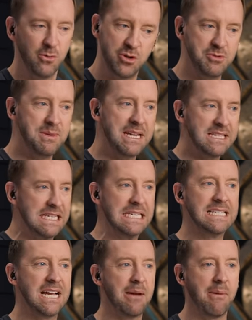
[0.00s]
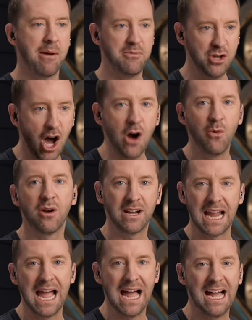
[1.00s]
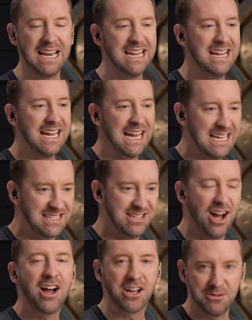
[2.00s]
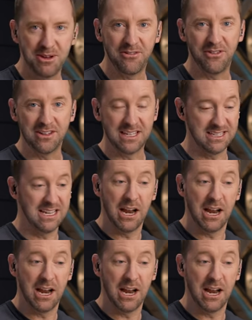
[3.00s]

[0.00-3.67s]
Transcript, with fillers: which means anytime I'm not wearing a hat, it's not gonna be a fun lesson.